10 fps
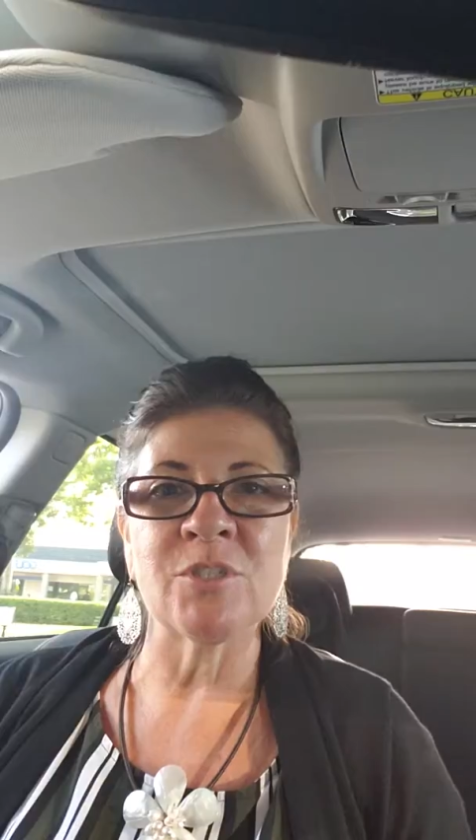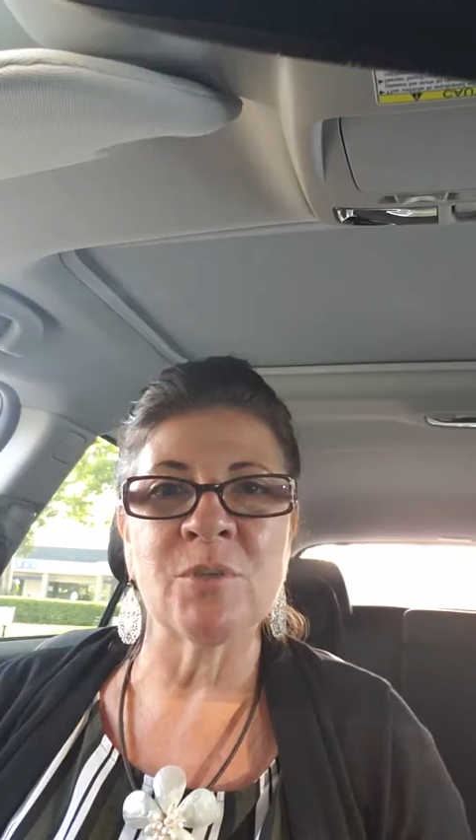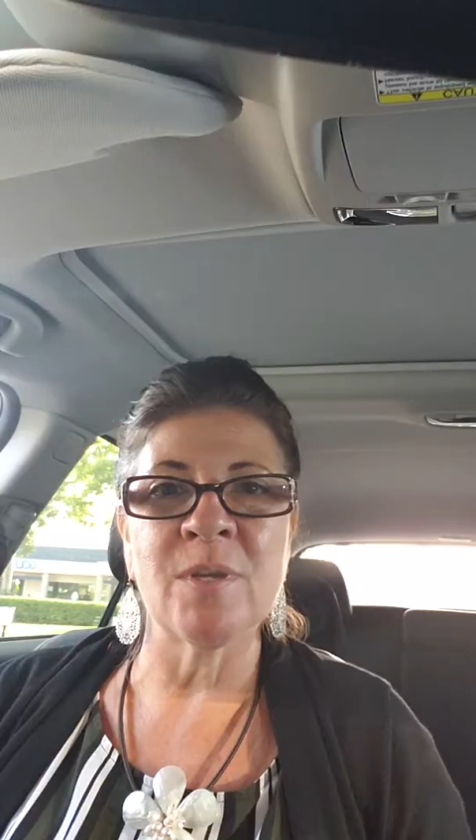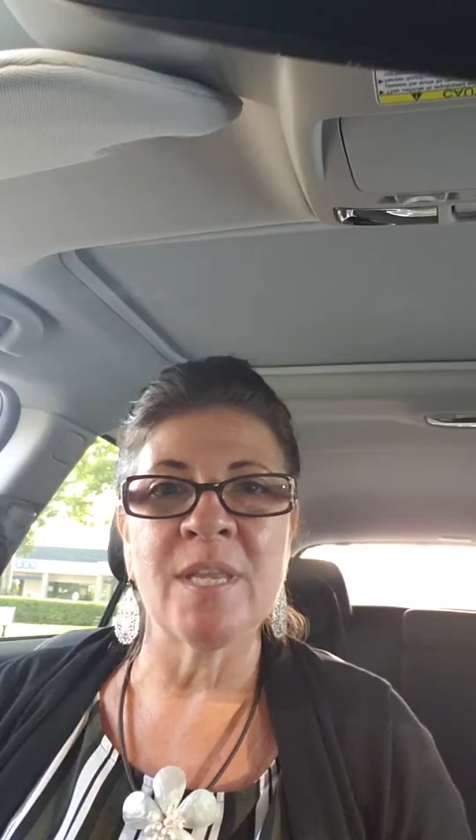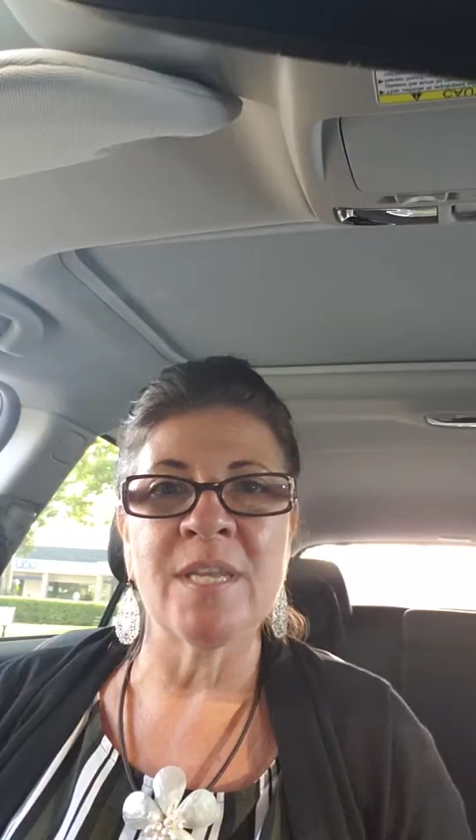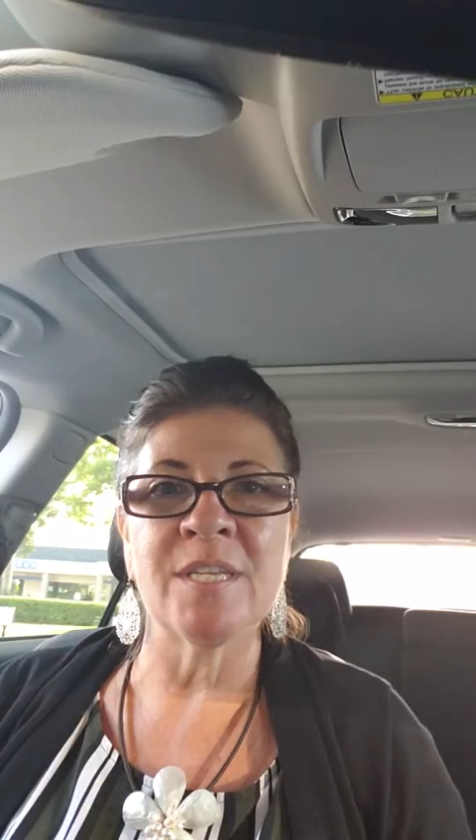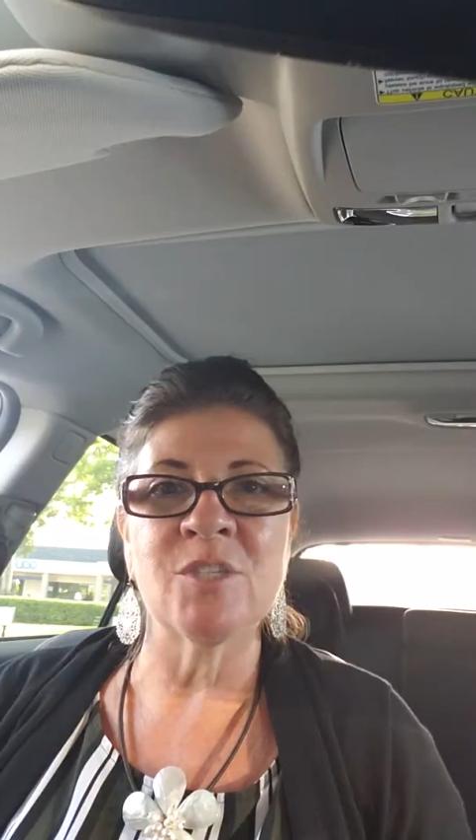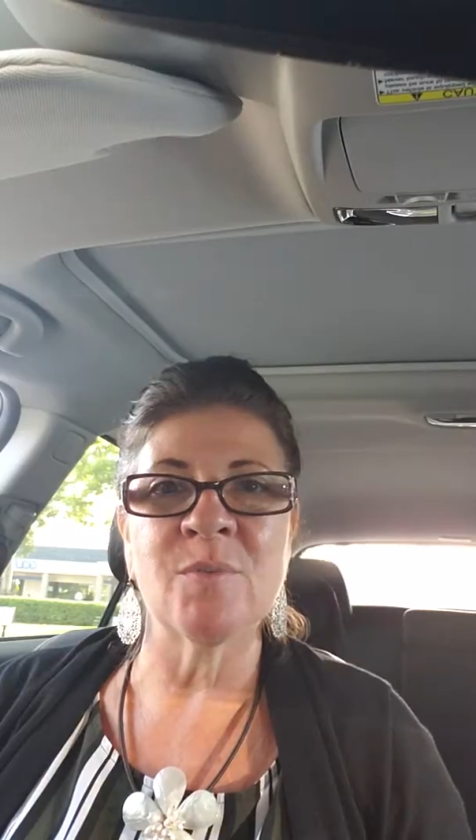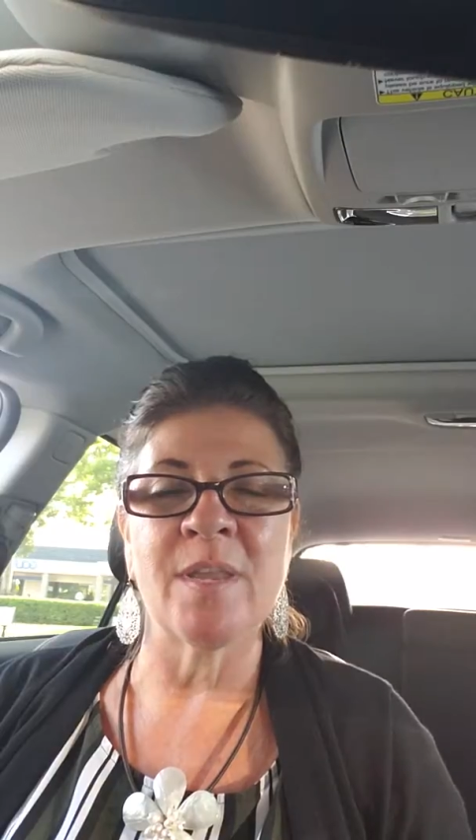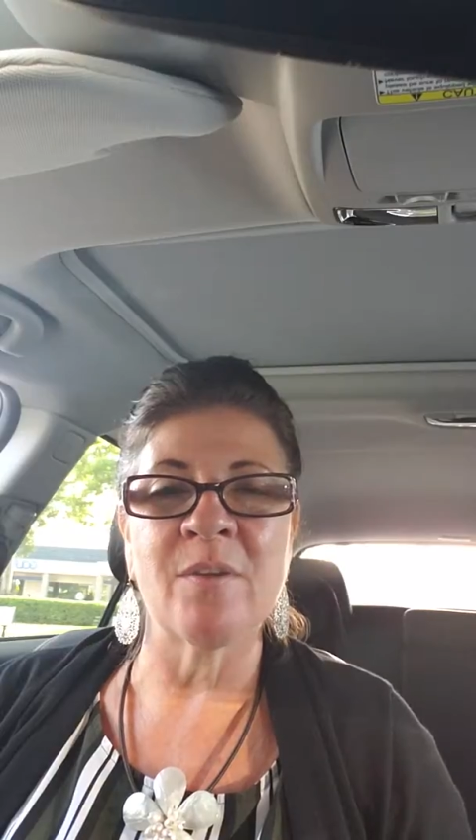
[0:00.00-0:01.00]
turning it
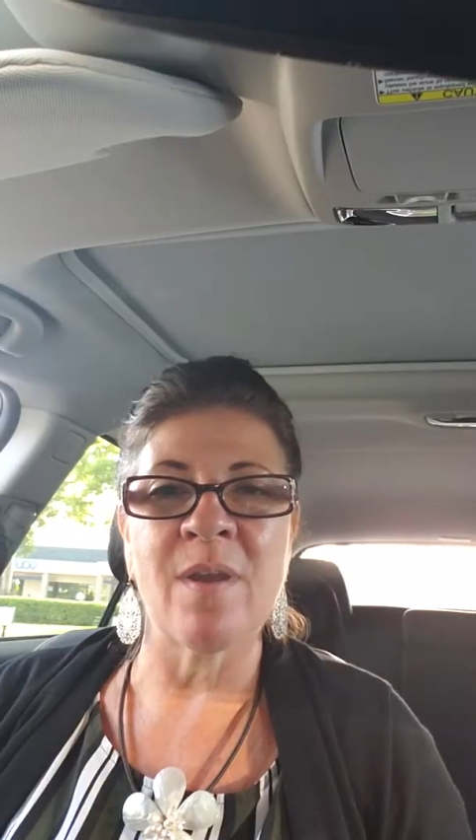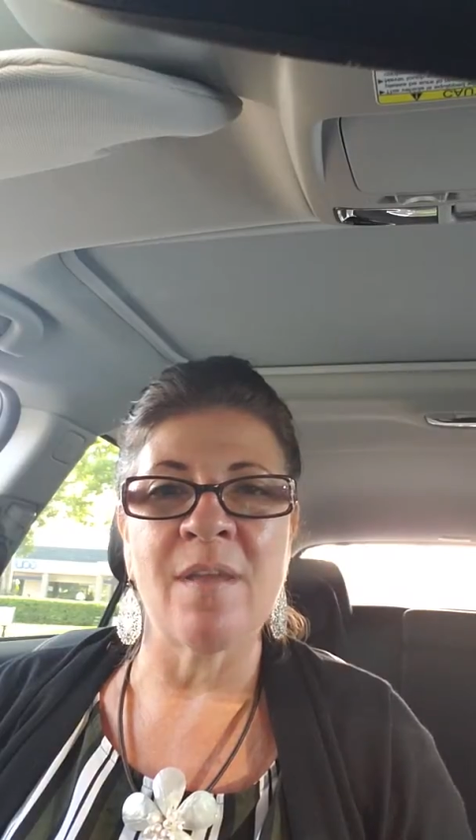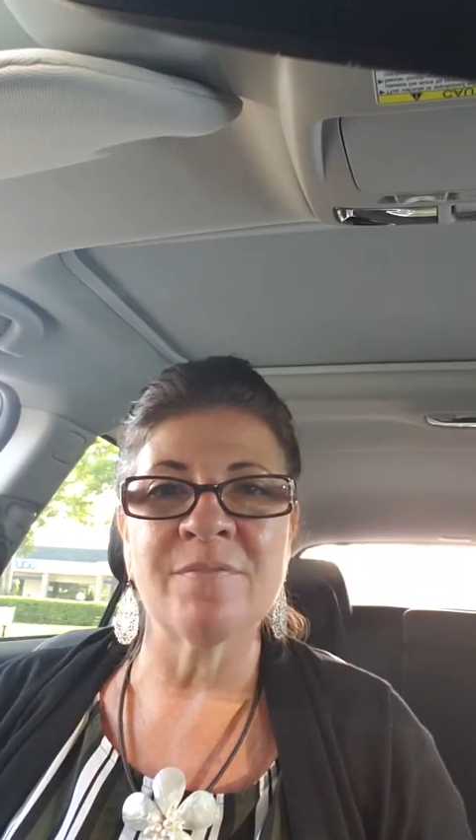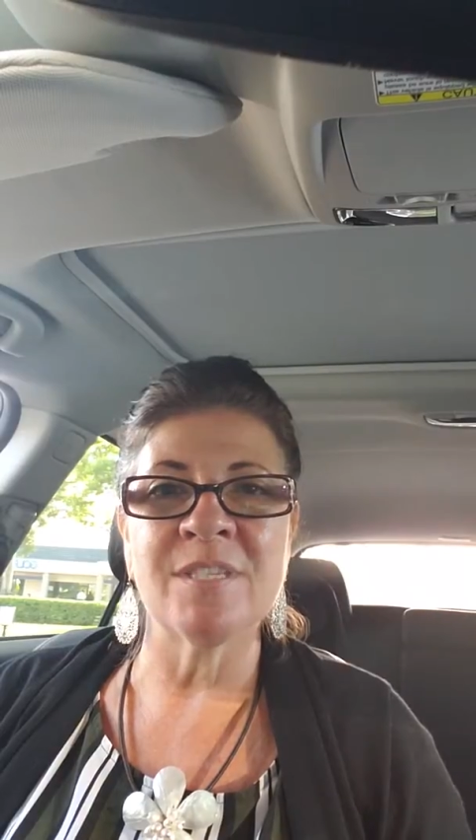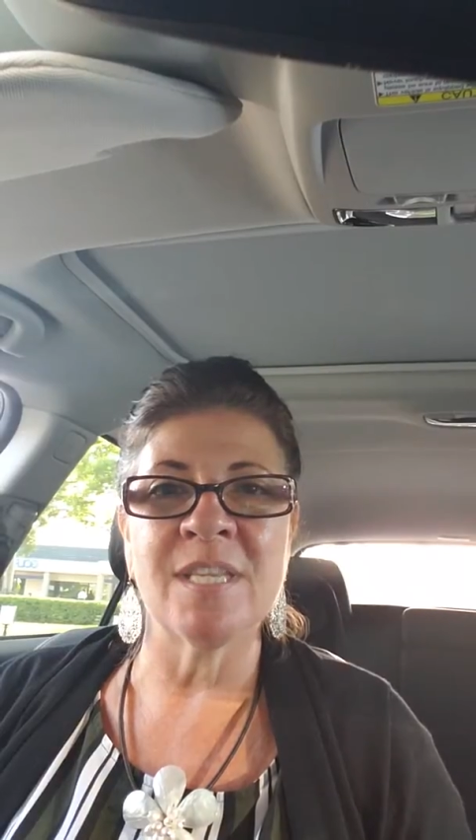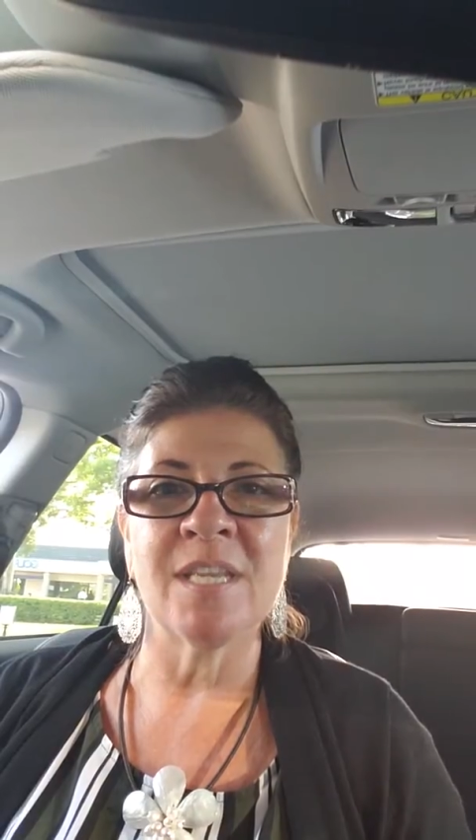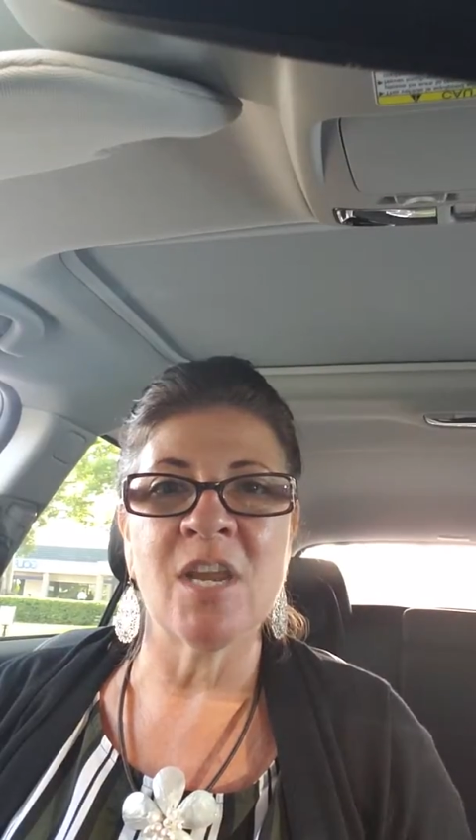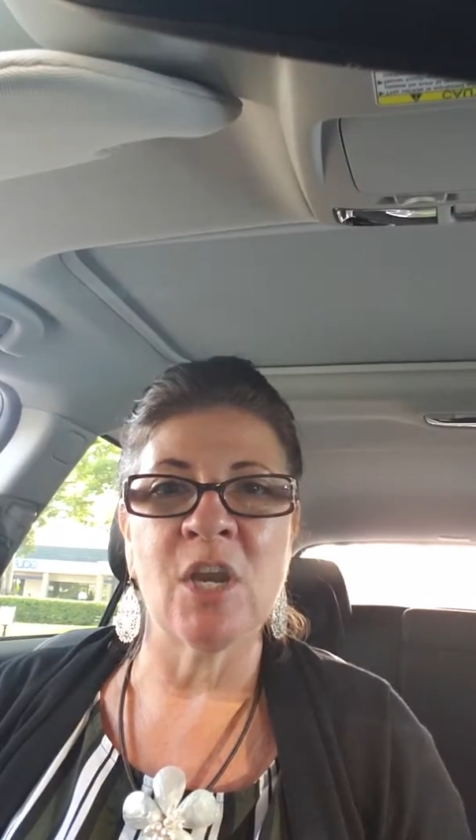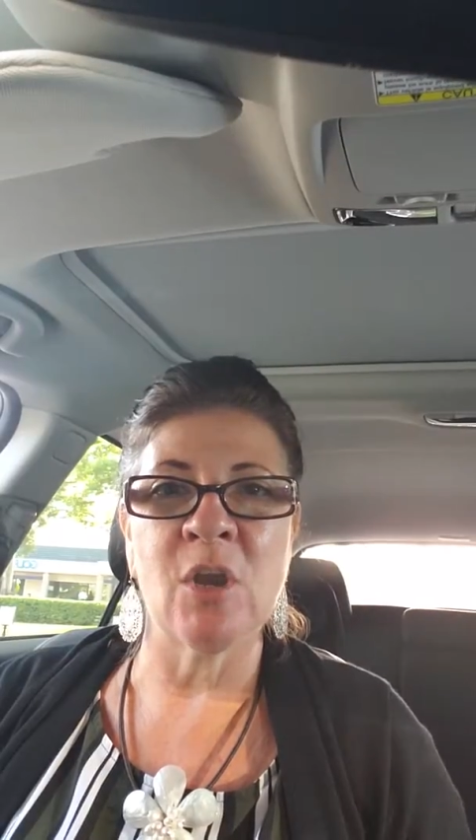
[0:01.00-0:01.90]
into a crafting